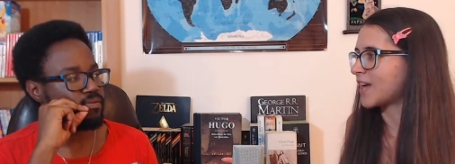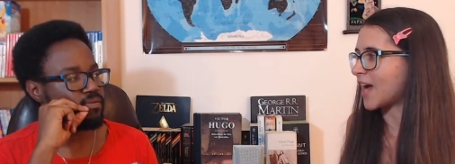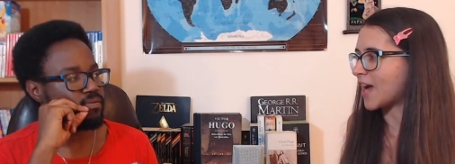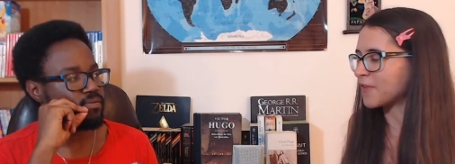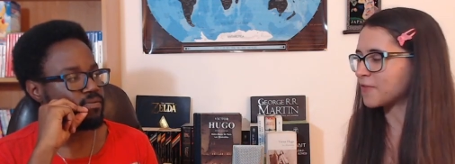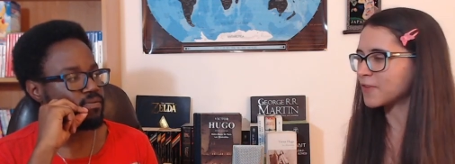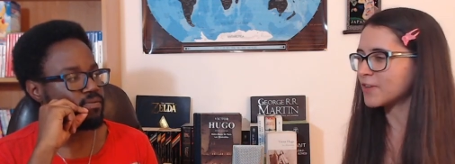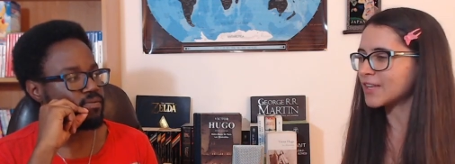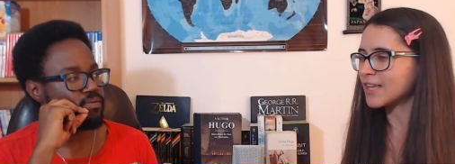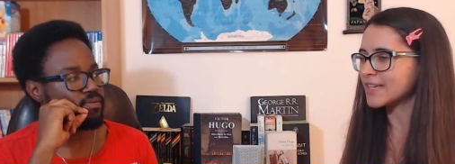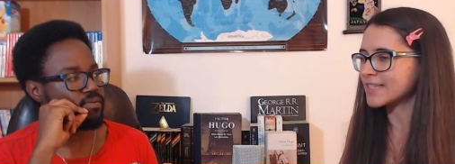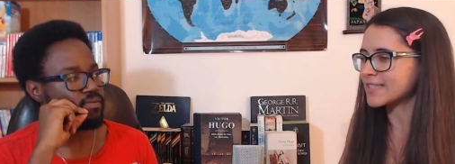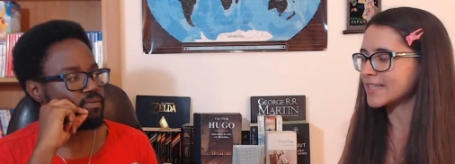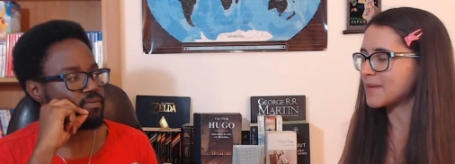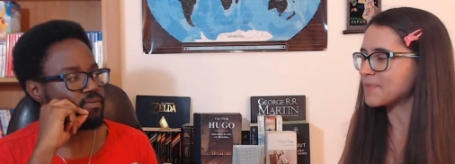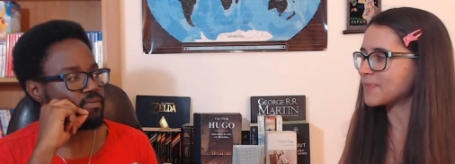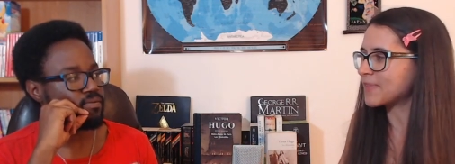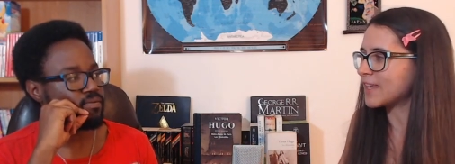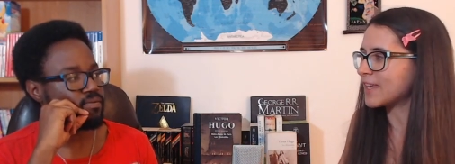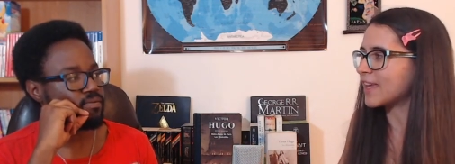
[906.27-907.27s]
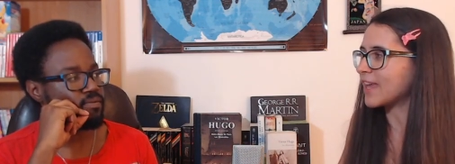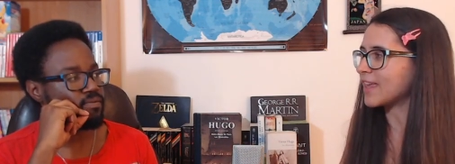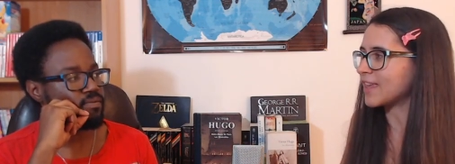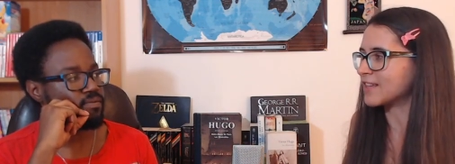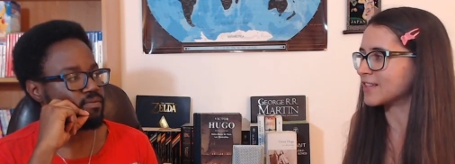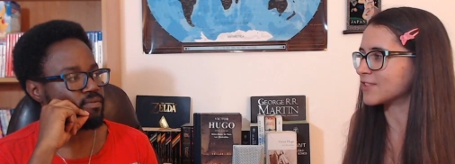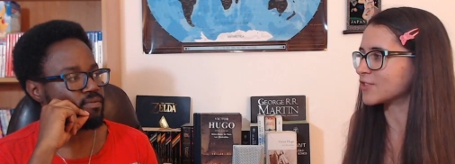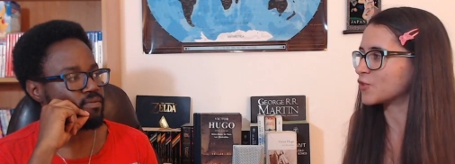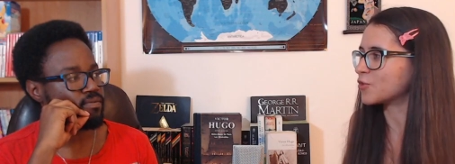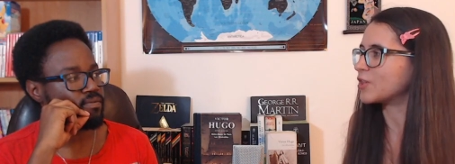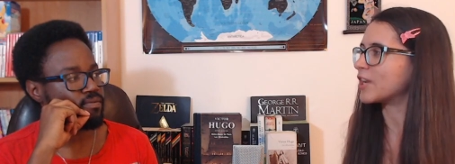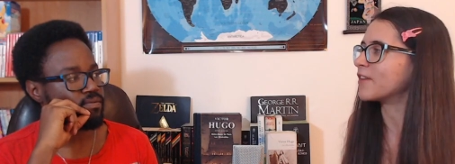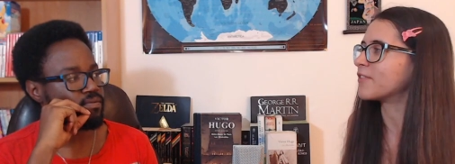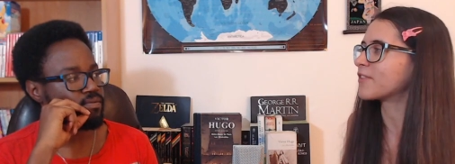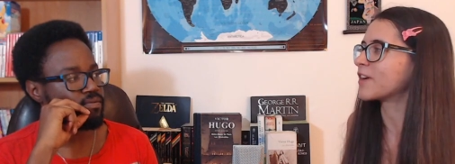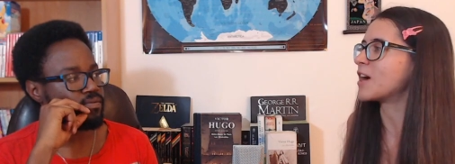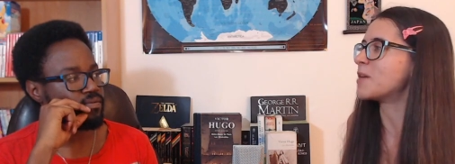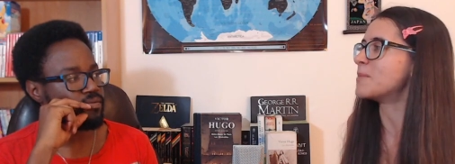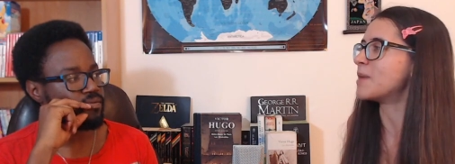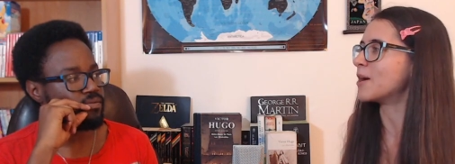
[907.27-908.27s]
Speaker 1: I feel like something else should
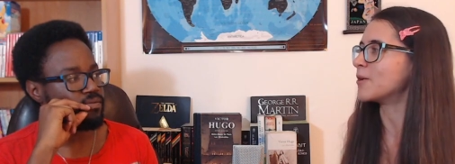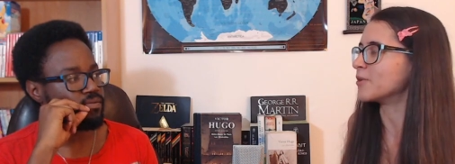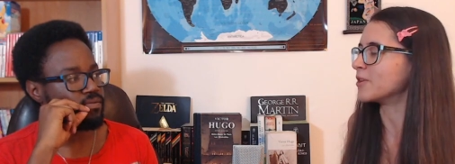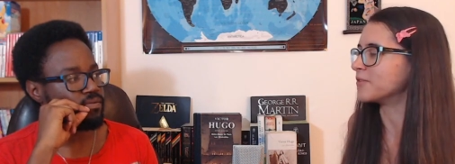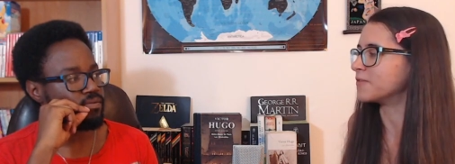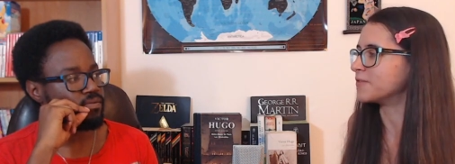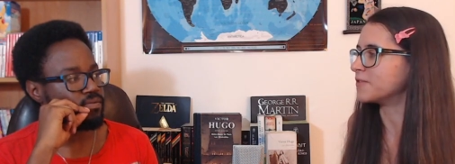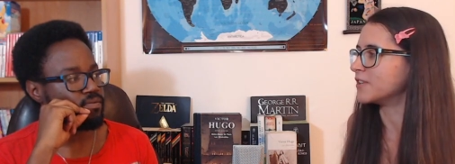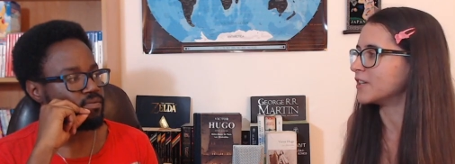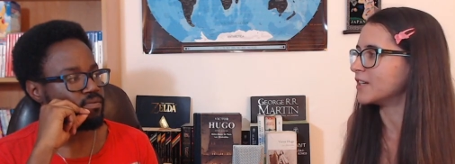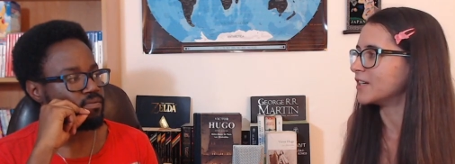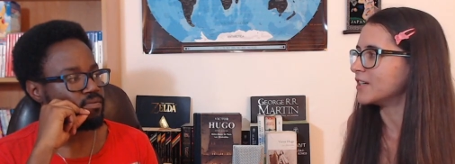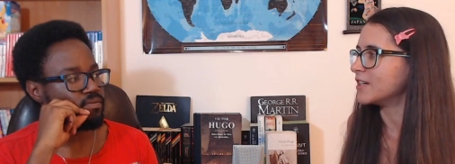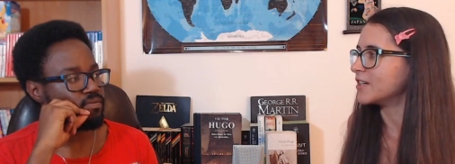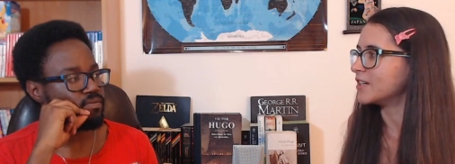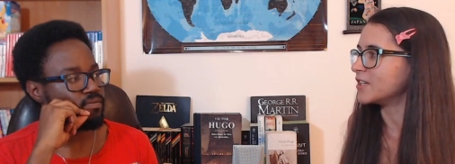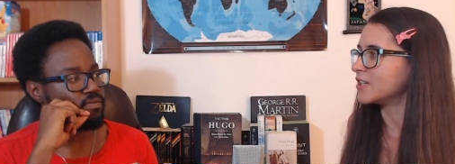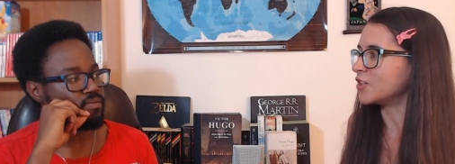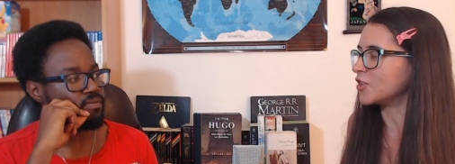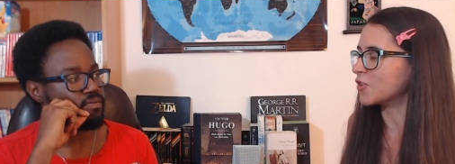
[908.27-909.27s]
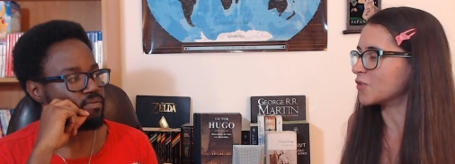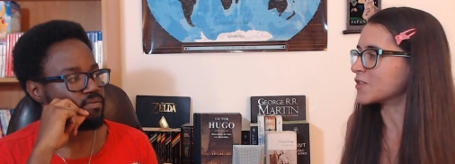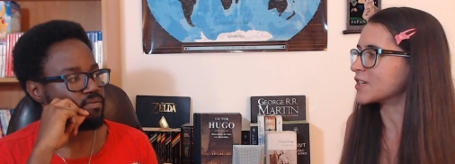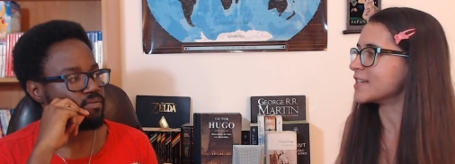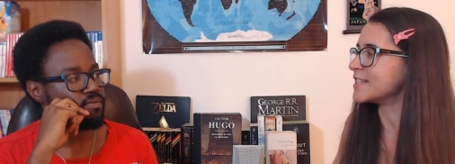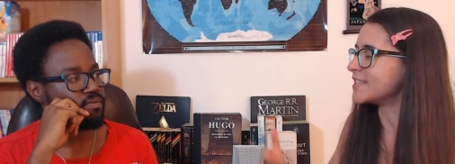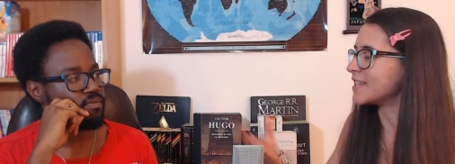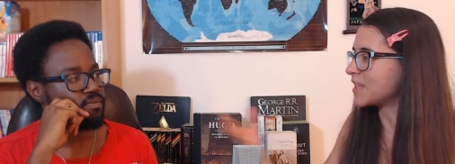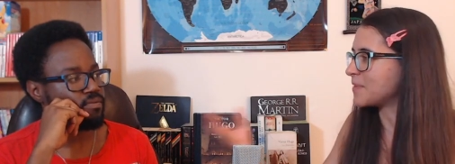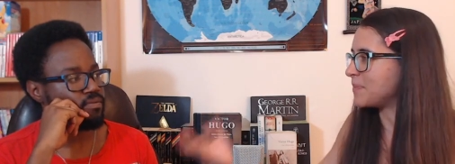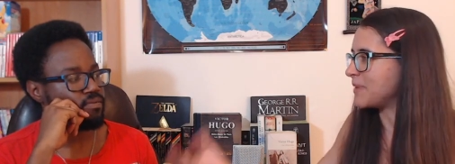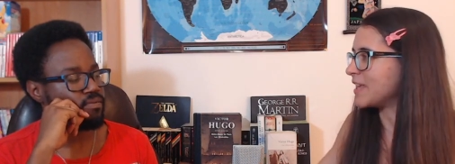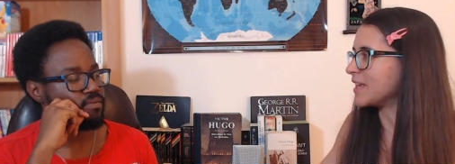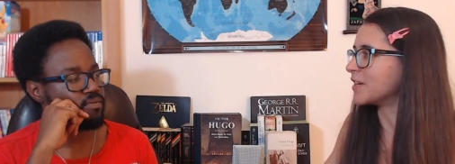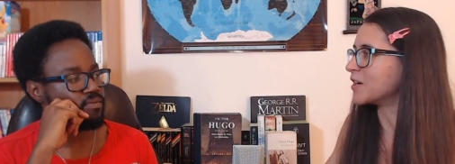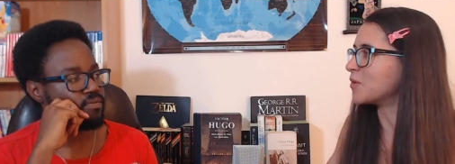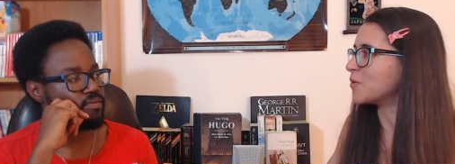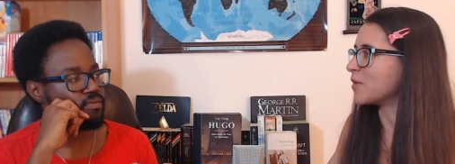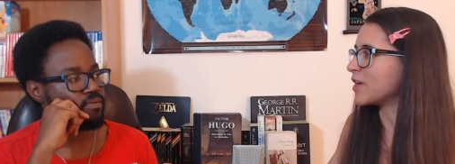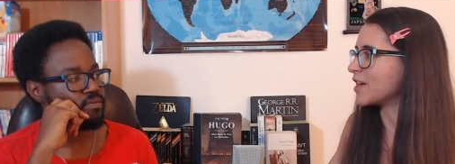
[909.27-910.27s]
have come out of, you know, Cosette
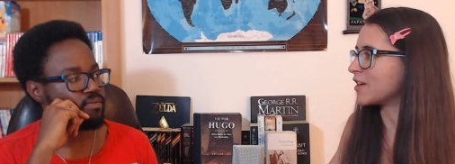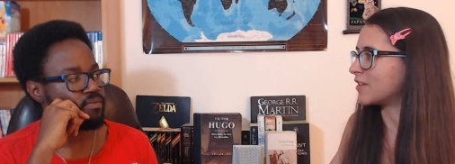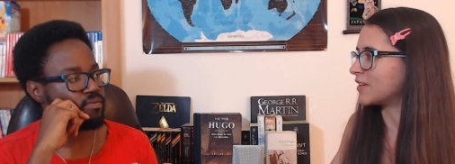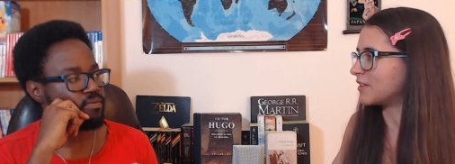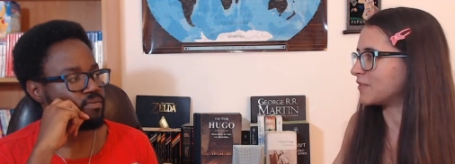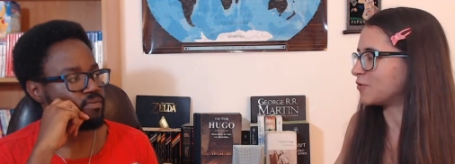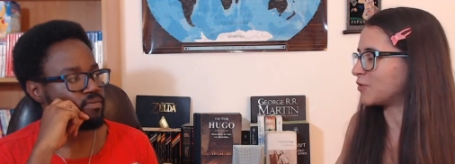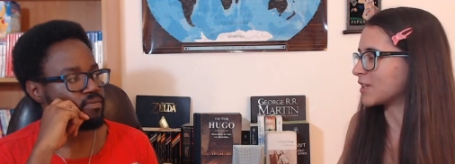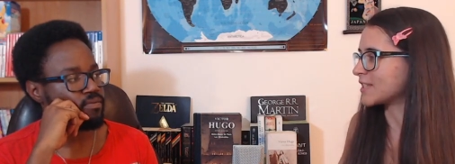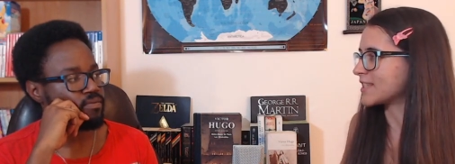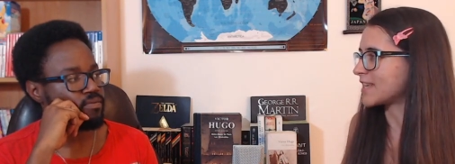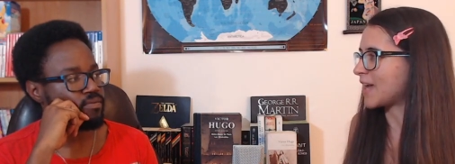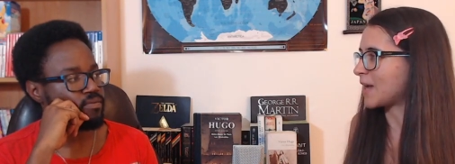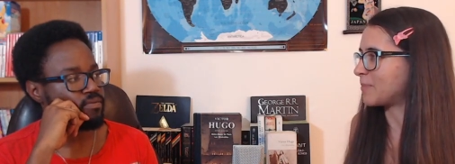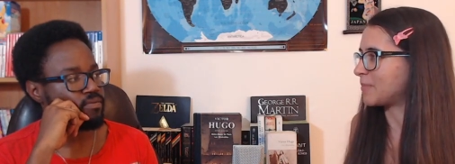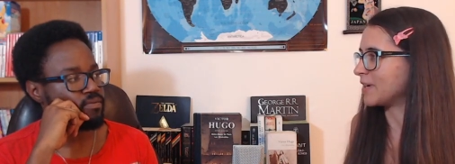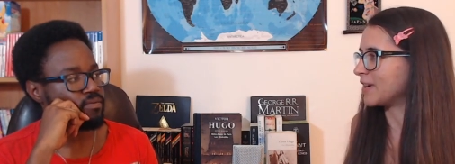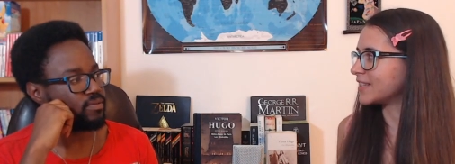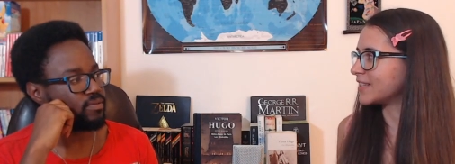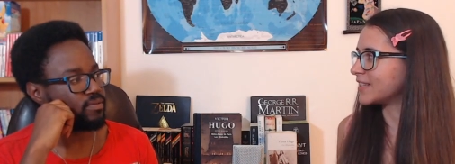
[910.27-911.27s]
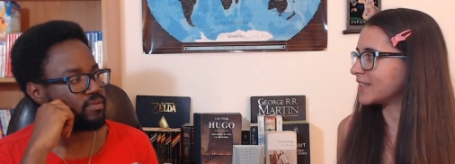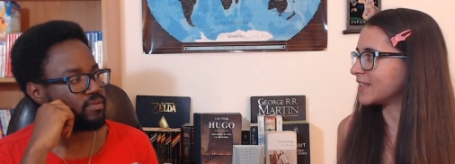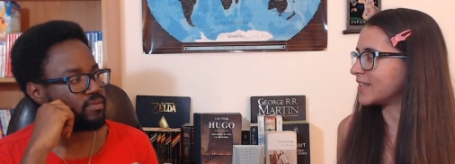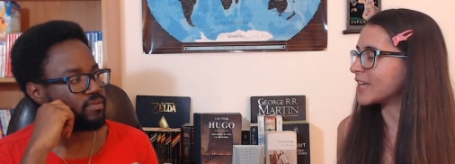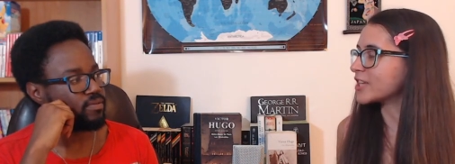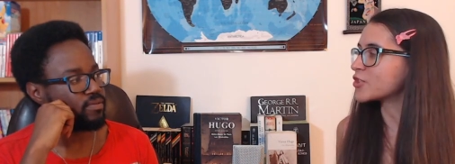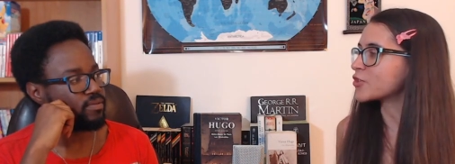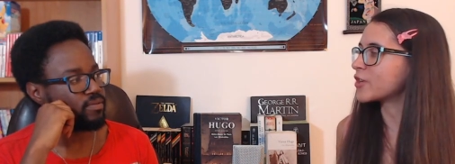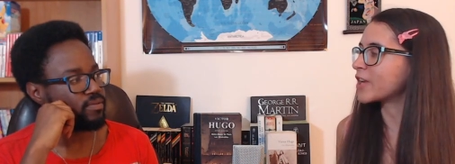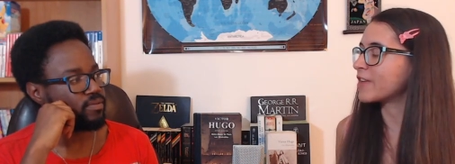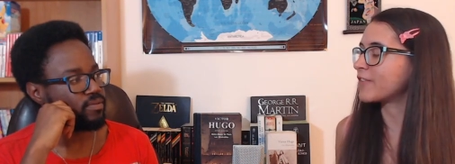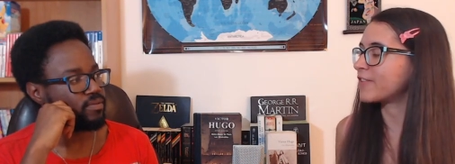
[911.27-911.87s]
being aware of what's happening. That should have